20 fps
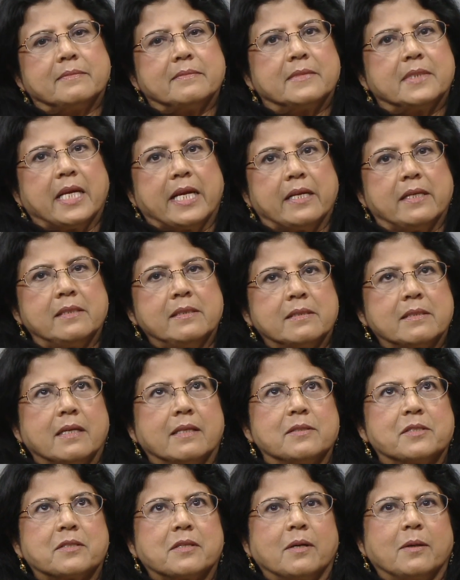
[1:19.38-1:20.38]
days.
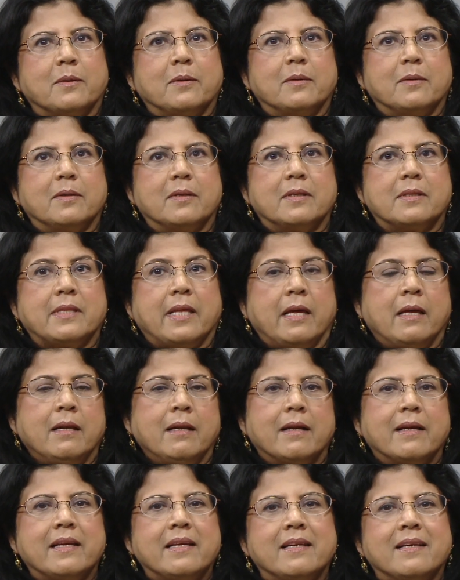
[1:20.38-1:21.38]
And so there
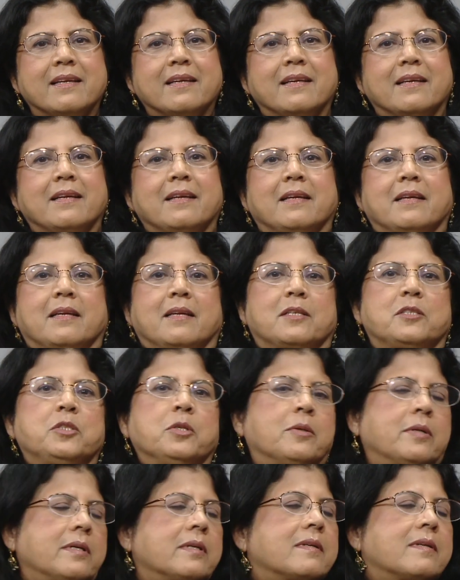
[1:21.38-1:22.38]
I
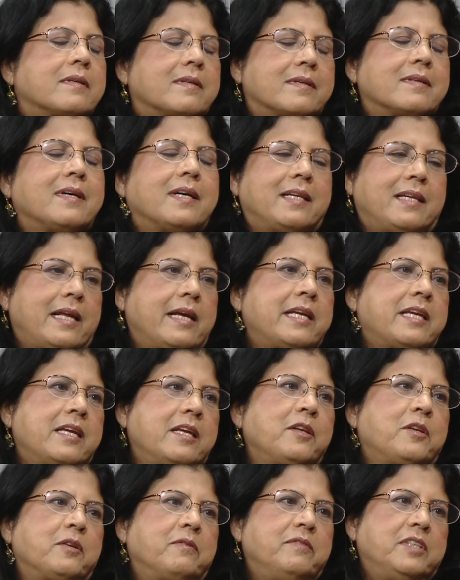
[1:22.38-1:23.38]
took a
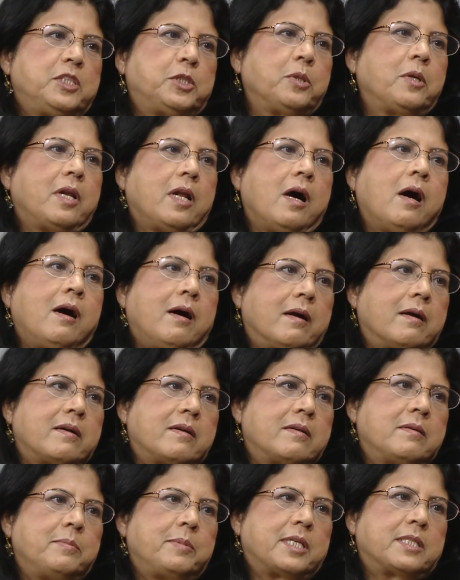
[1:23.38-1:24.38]
liking to visual
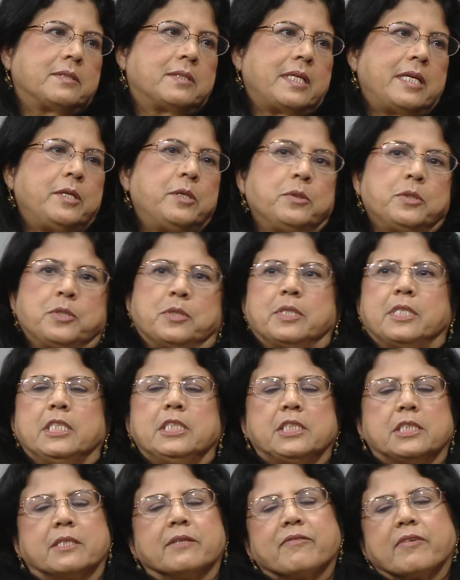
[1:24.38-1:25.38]
art because they used to
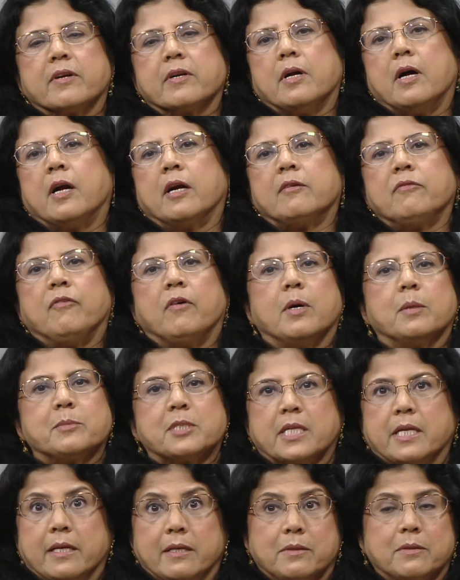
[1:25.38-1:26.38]
teach different art forms,
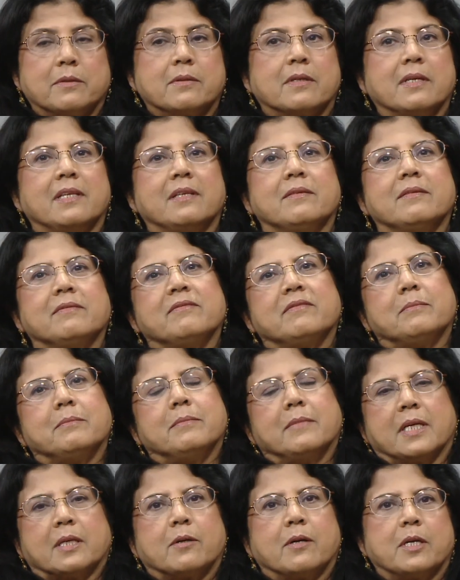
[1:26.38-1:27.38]
and I took,
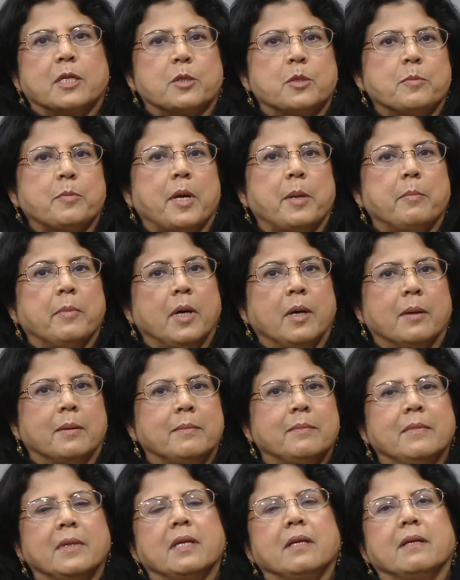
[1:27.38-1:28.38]
according to my
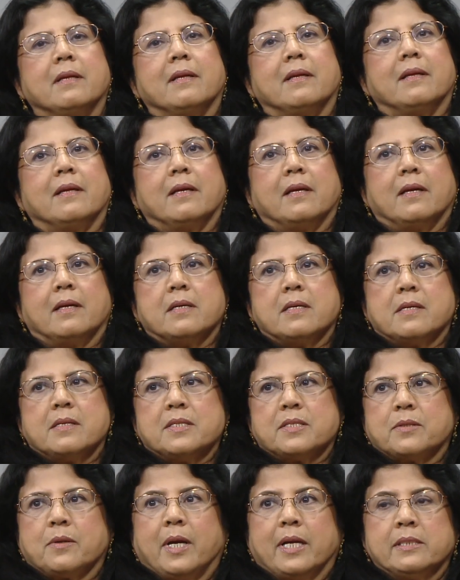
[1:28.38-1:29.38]
mom.
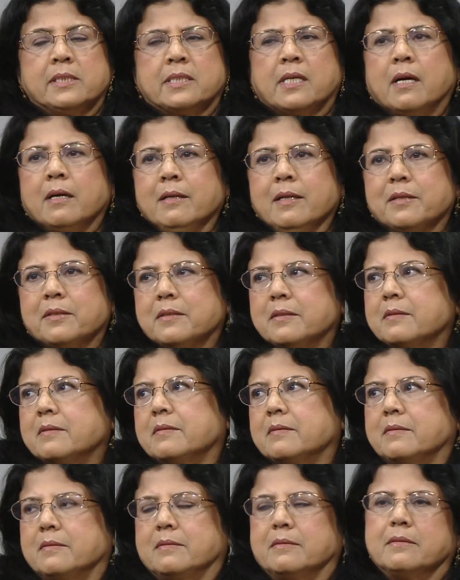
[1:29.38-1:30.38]
So I started
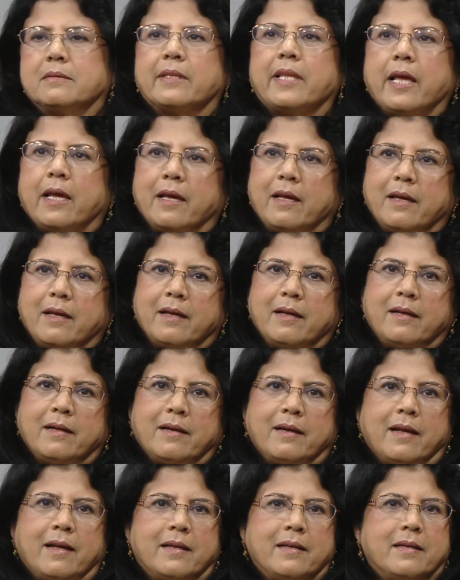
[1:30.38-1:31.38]

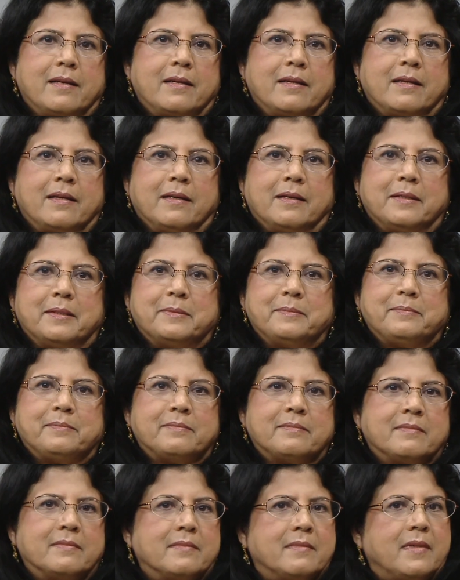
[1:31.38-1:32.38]
there, and
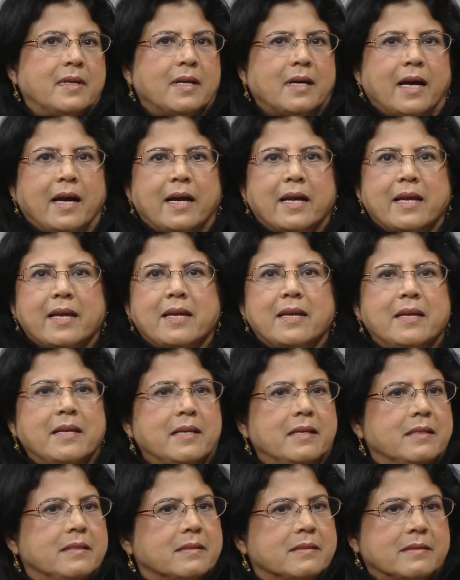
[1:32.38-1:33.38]

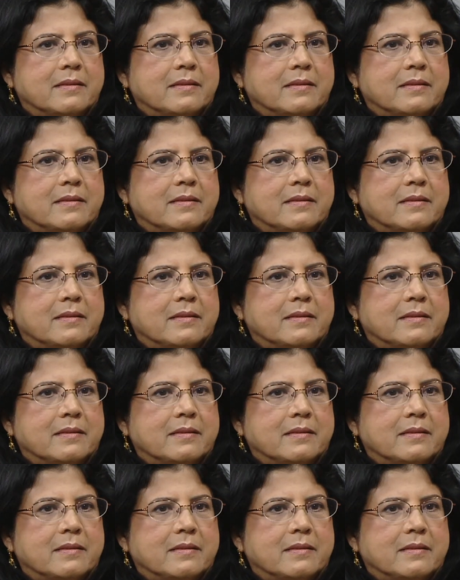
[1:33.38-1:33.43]
I